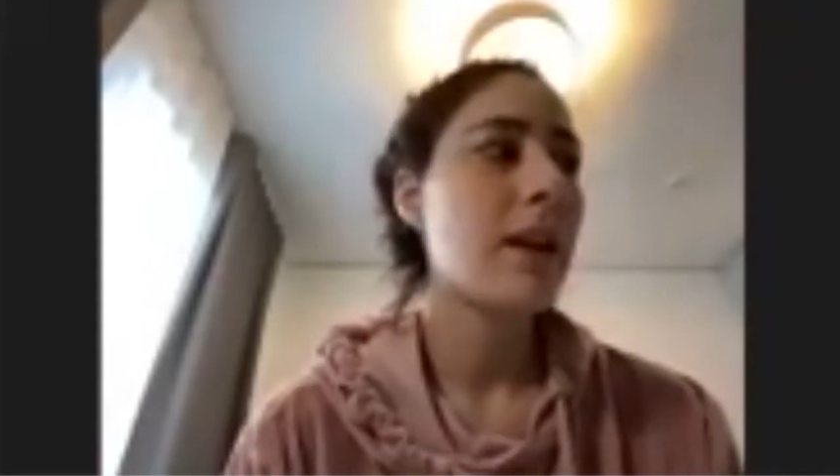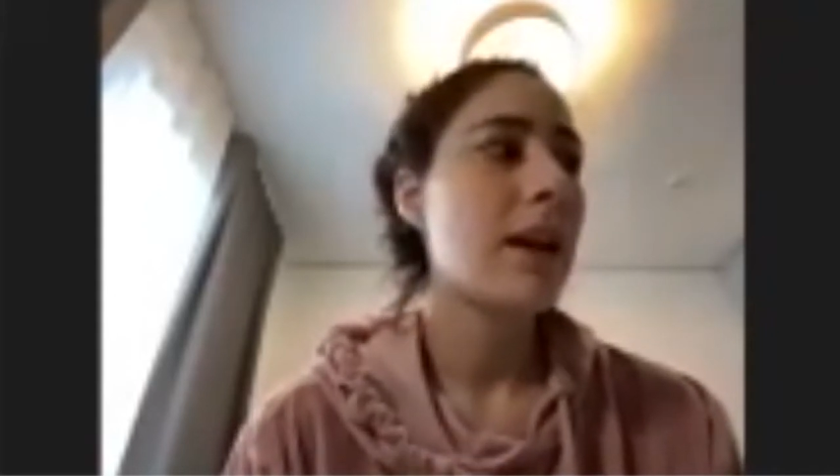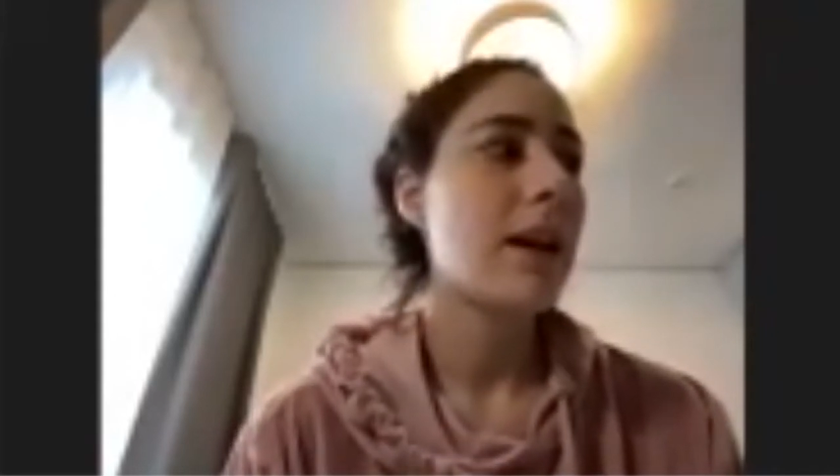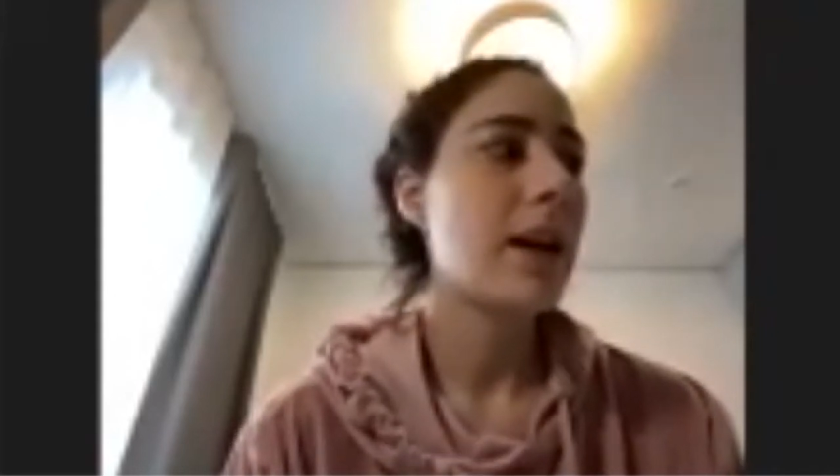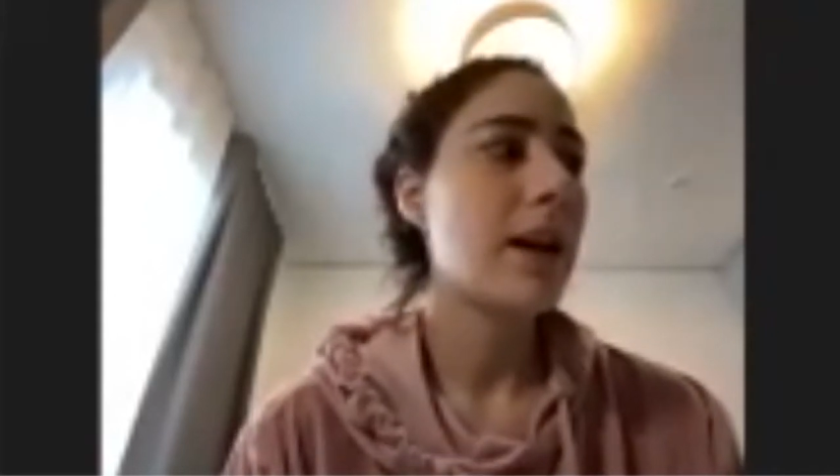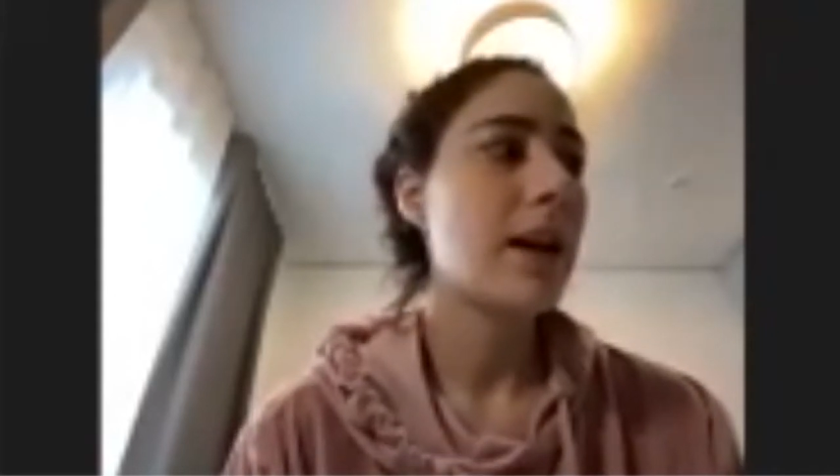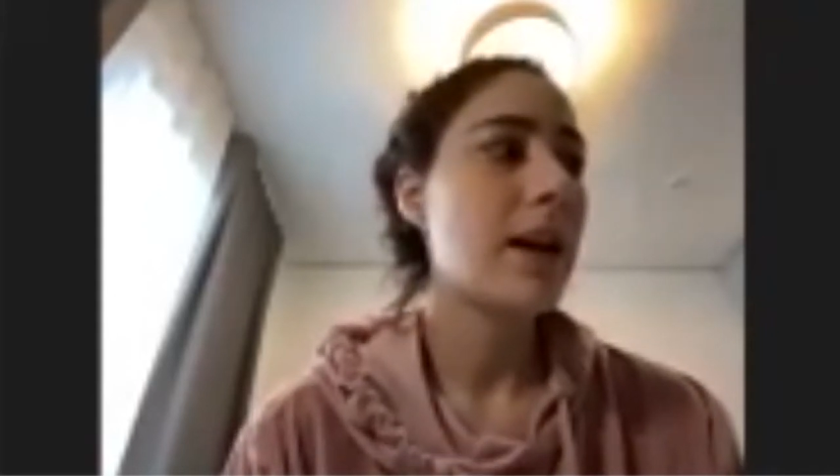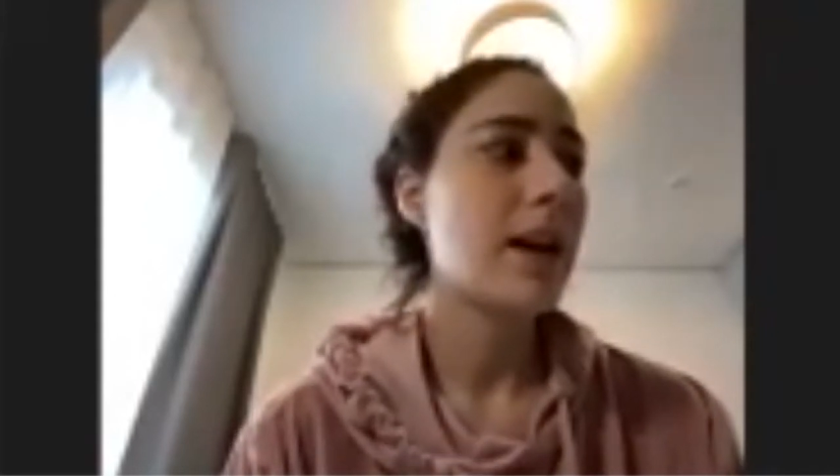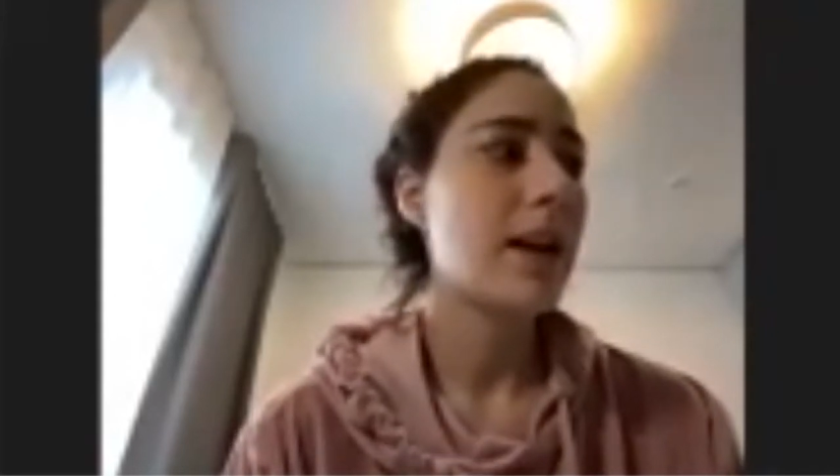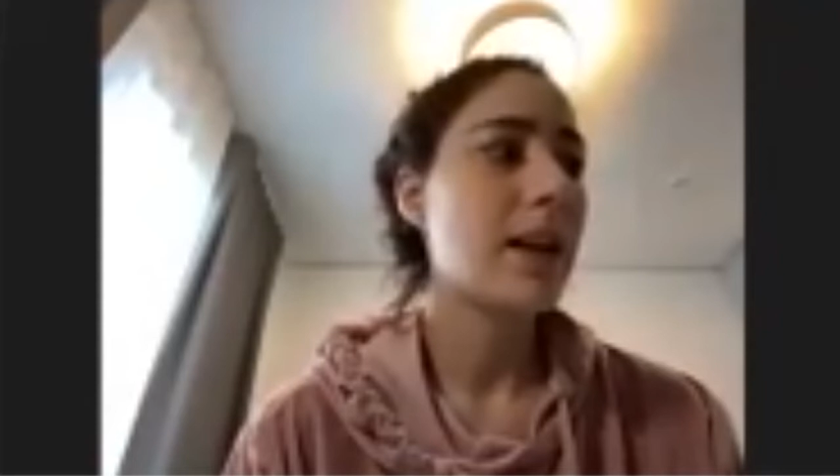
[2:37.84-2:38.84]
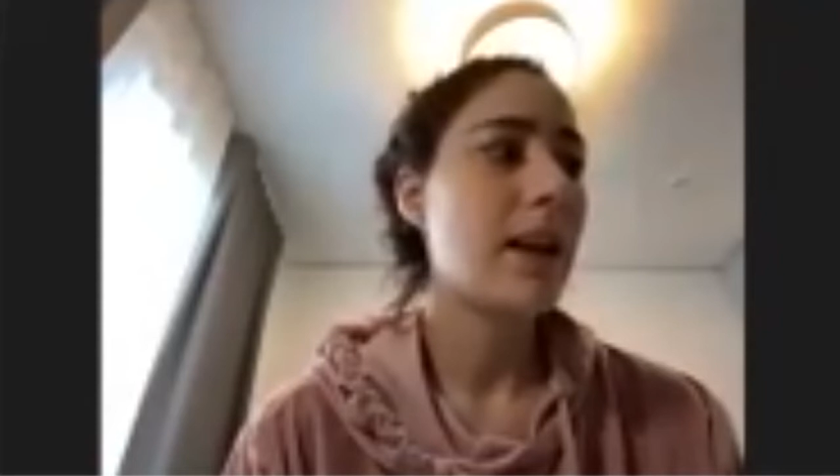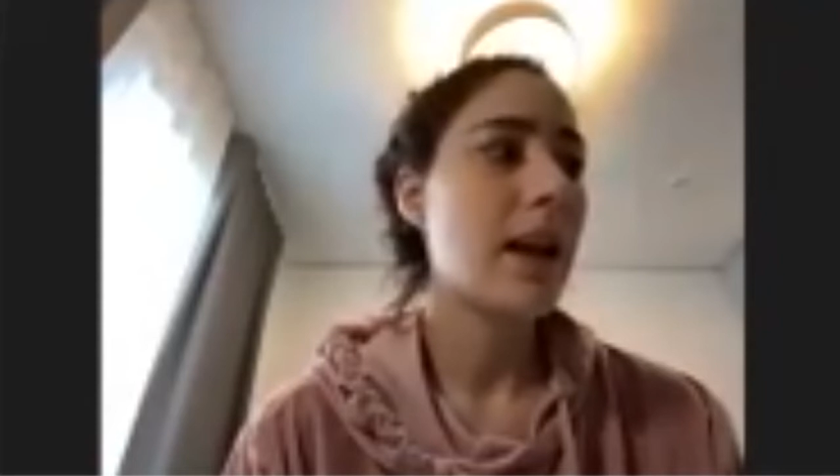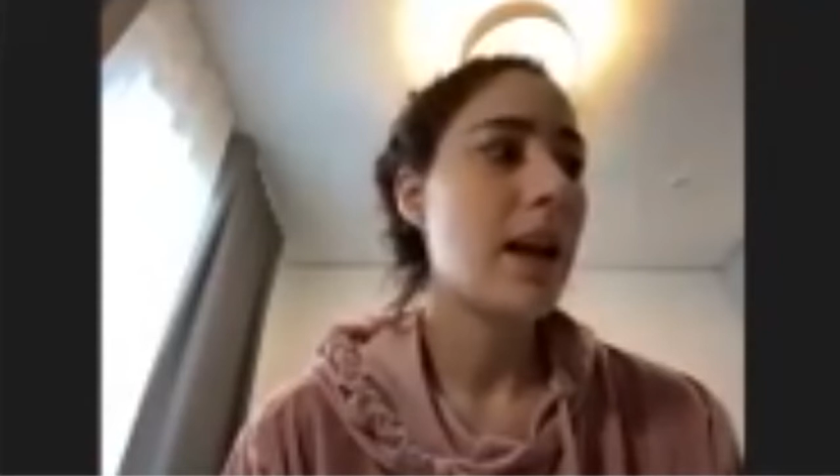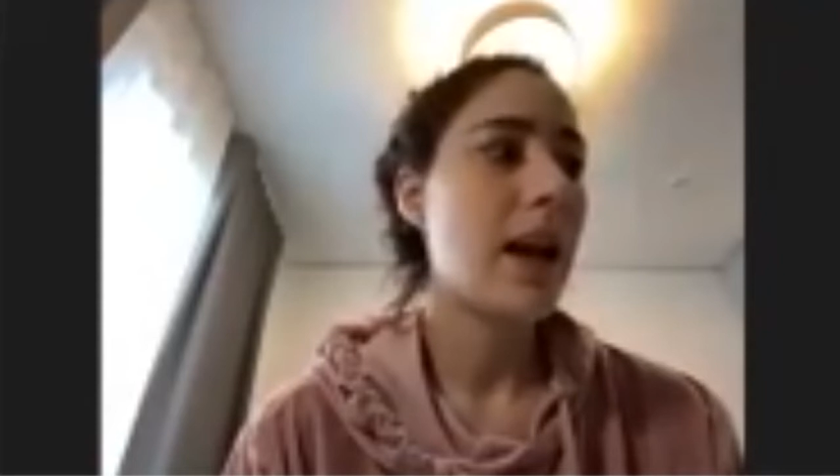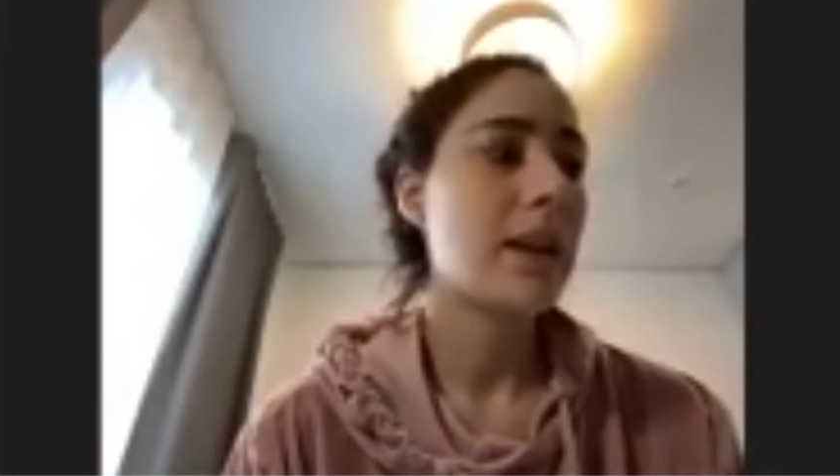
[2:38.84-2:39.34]

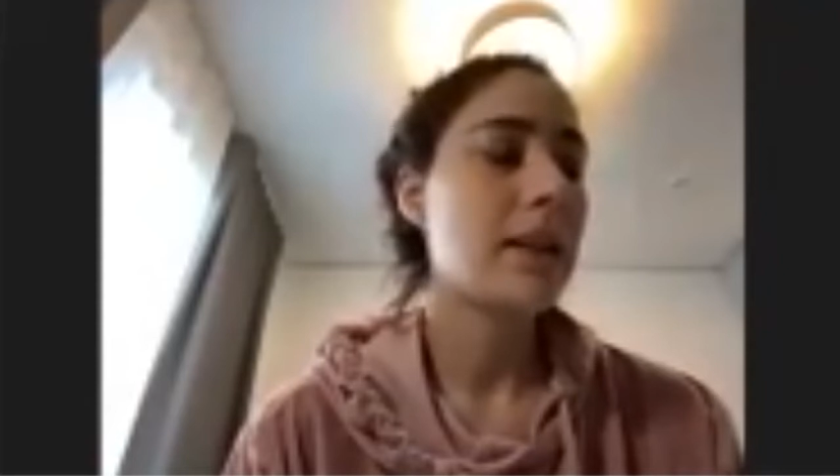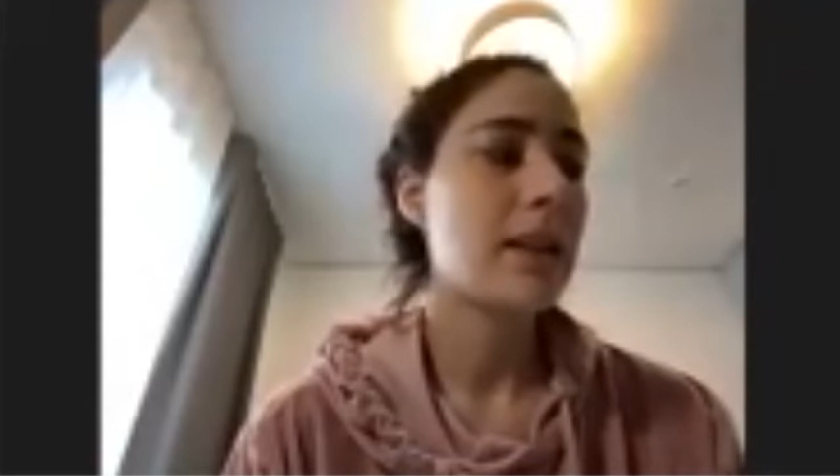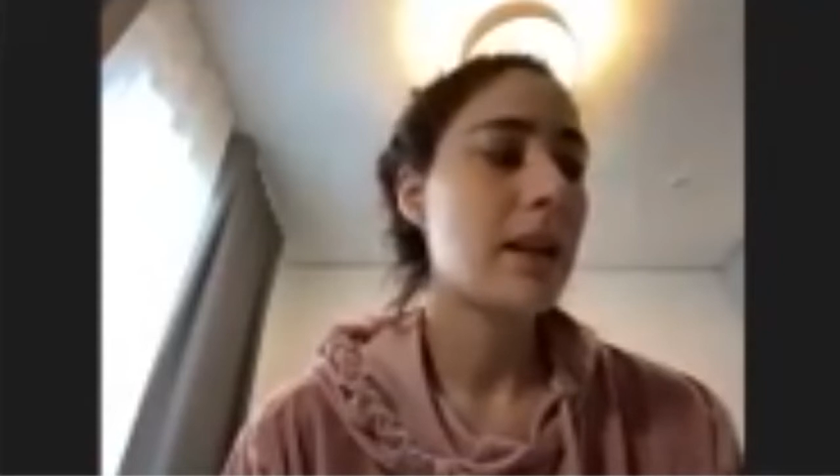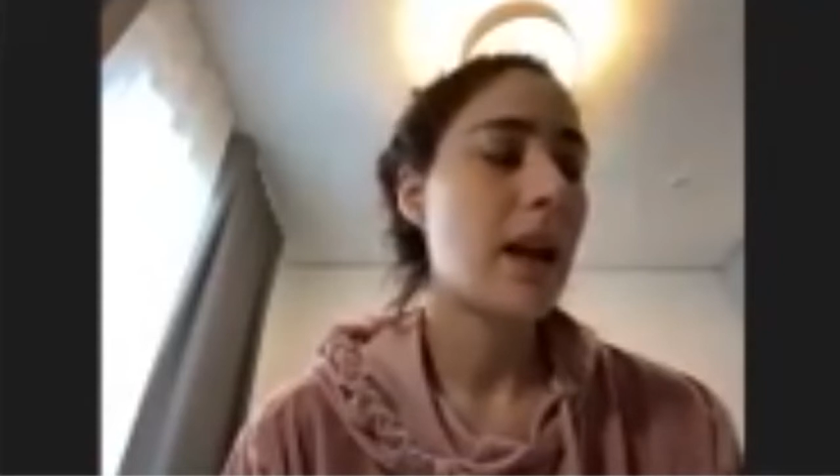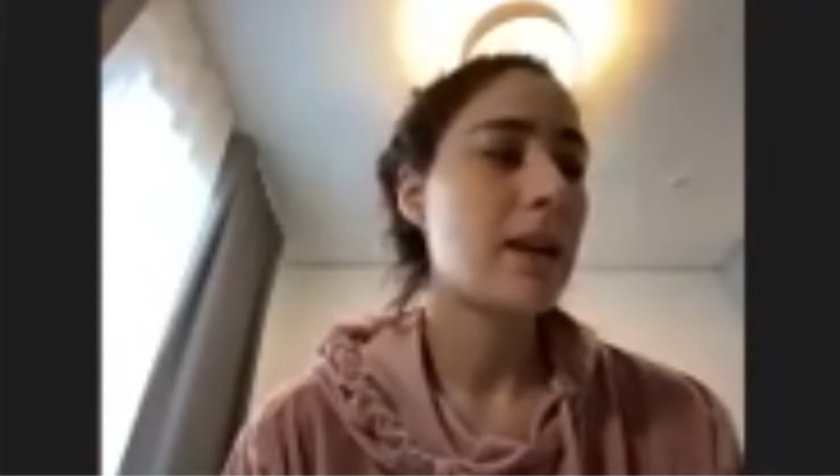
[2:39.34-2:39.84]
And